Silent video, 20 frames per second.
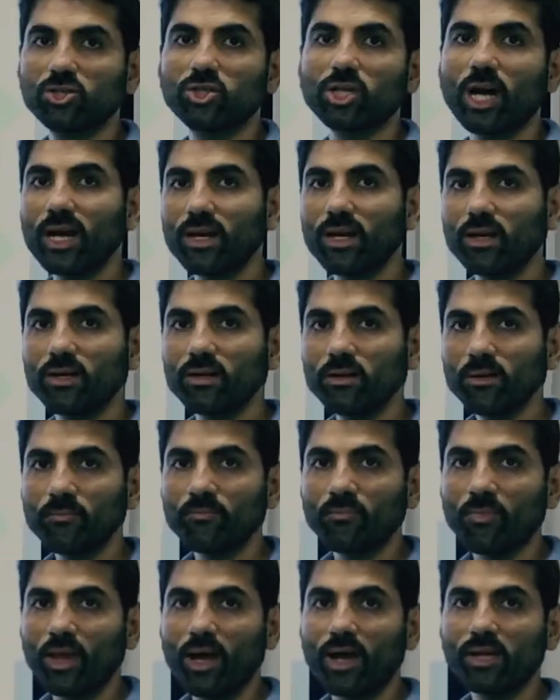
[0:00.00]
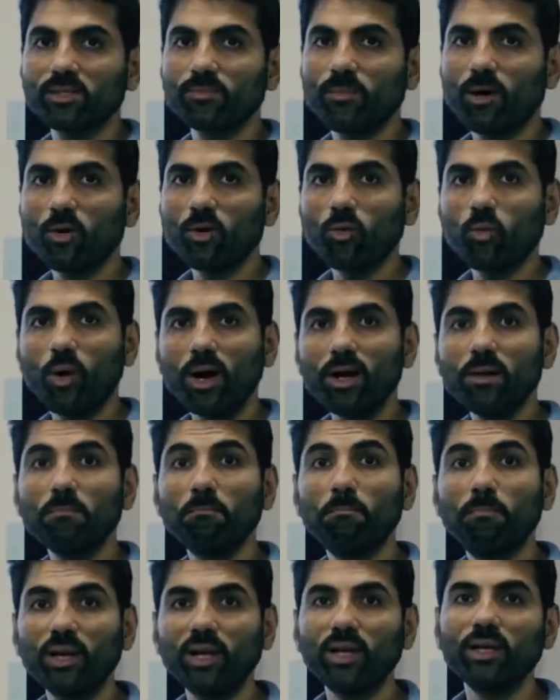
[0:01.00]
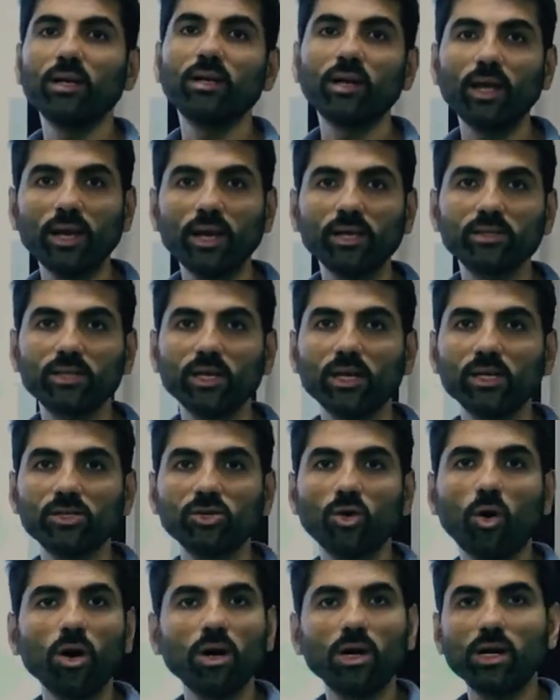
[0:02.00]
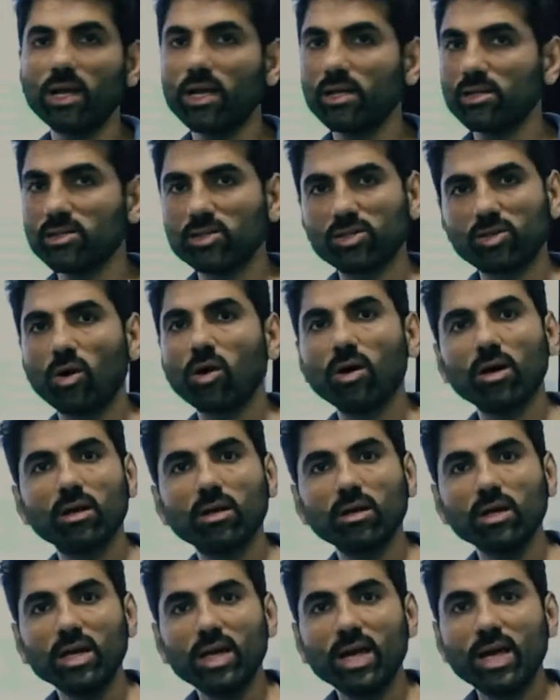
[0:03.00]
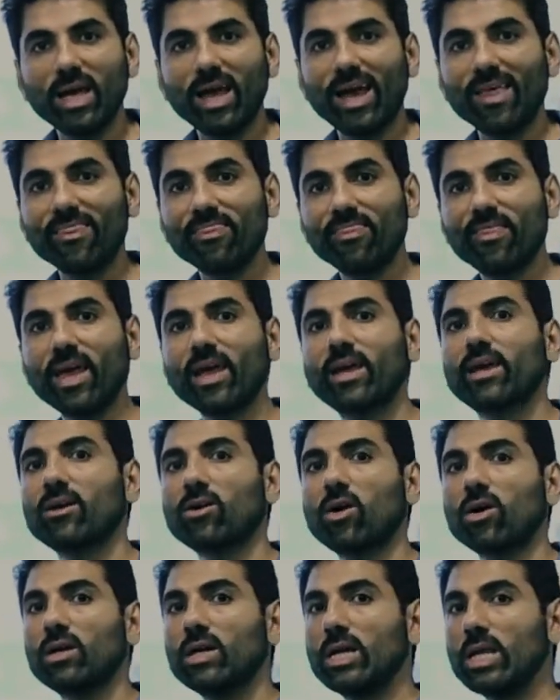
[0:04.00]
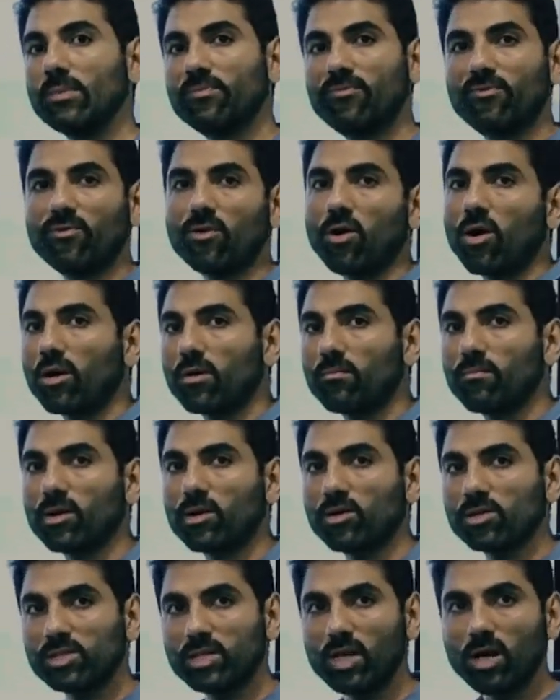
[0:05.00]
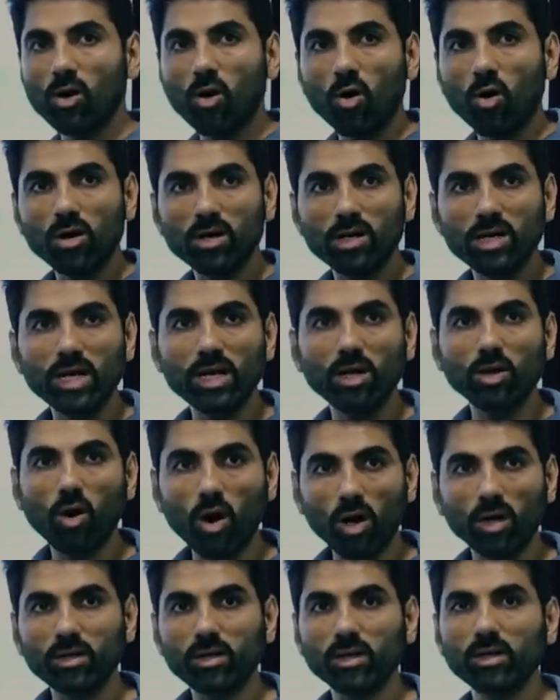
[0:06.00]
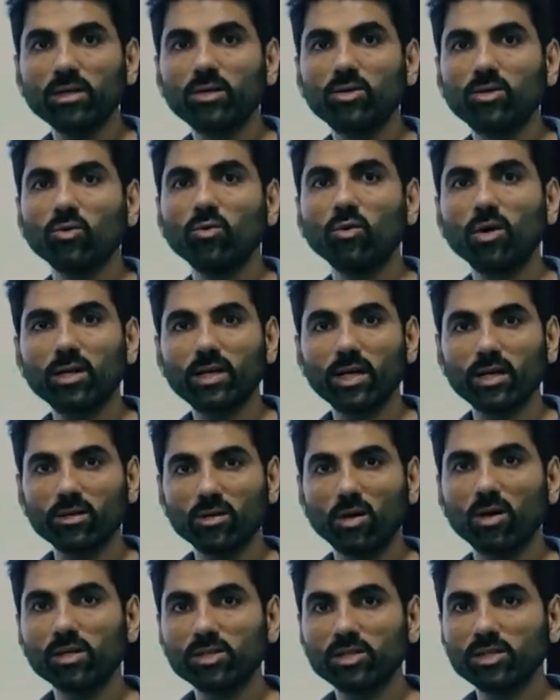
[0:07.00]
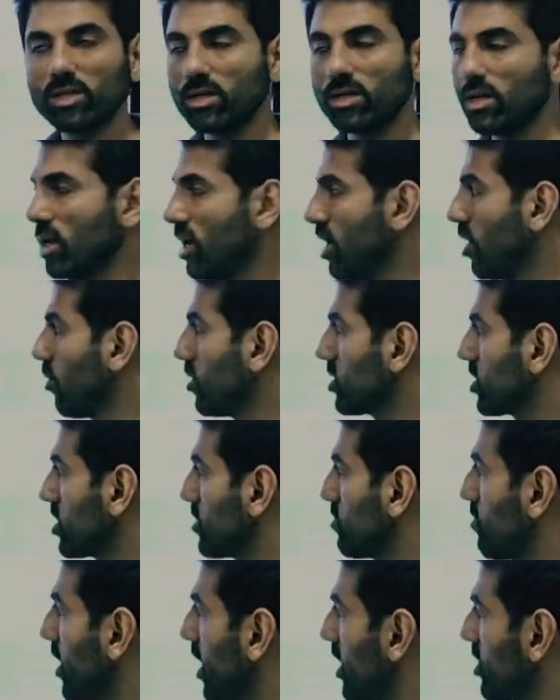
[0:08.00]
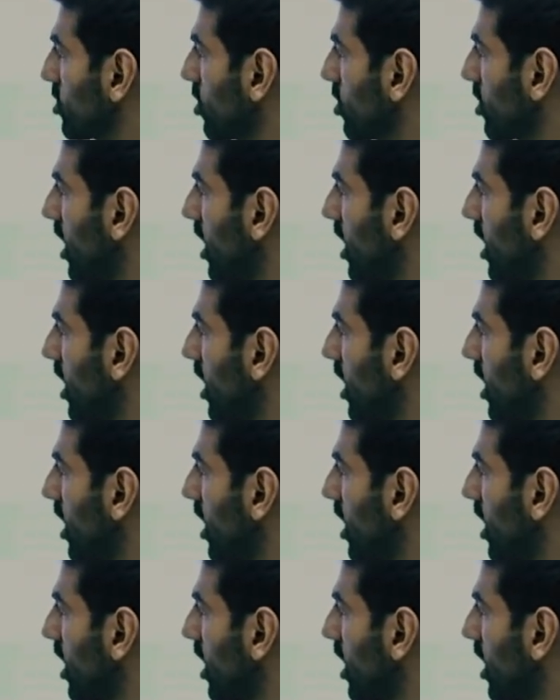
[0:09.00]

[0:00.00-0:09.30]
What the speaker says: China has about 1 billion ACs already installed, and they cannot leapfrog because they are already locked into a technology which is based on